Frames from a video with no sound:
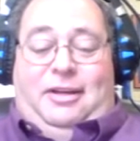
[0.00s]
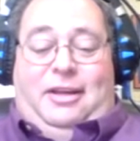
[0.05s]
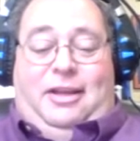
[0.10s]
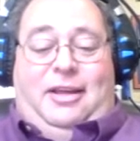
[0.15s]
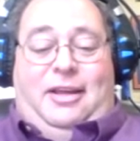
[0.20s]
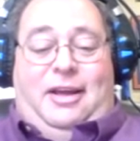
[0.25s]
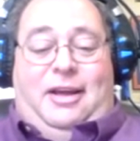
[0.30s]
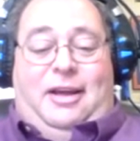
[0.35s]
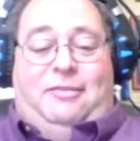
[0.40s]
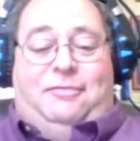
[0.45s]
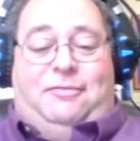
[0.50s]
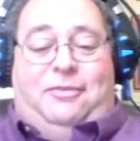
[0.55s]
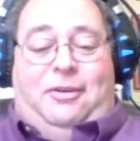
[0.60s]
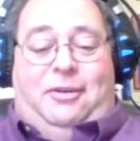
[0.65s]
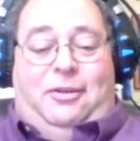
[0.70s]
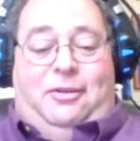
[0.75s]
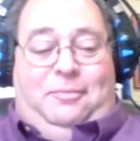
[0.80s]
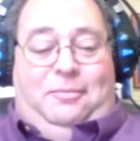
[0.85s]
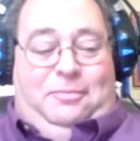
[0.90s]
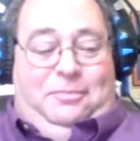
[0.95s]
memo
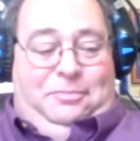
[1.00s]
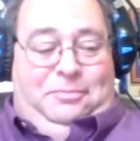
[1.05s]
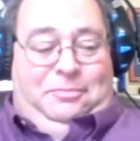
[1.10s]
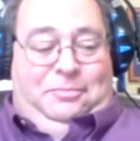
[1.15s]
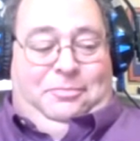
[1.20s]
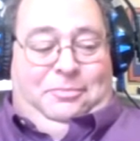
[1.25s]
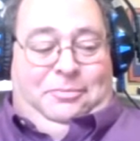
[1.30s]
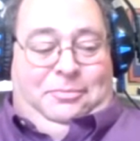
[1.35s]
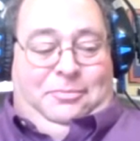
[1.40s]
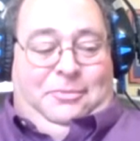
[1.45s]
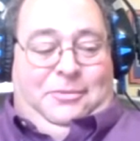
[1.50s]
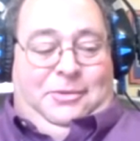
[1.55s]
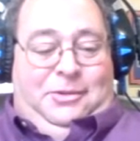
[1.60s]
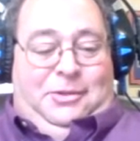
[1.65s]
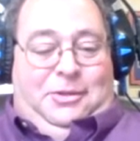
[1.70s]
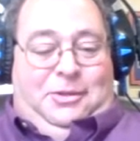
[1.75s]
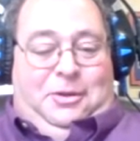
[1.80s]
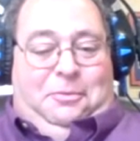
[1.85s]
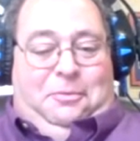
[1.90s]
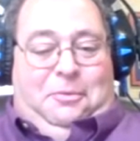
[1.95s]
that an
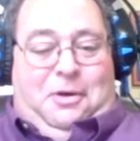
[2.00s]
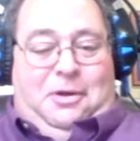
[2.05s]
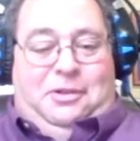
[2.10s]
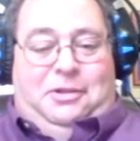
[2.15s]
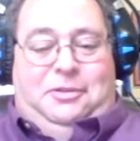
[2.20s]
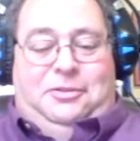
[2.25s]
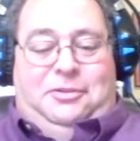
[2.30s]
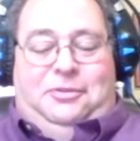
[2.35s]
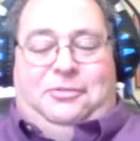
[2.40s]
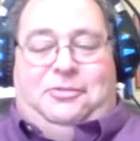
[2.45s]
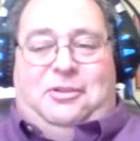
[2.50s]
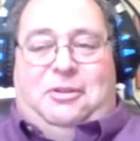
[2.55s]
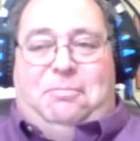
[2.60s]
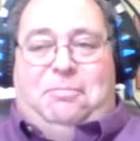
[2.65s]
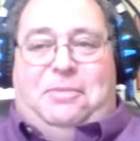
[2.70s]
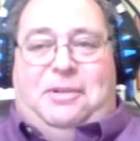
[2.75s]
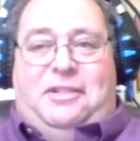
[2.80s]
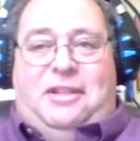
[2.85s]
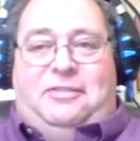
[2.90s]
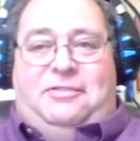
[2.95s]
employee once sent
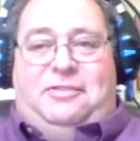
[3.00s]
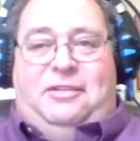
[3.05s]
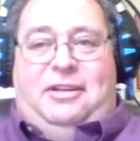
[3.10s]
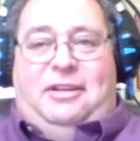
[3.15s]
out.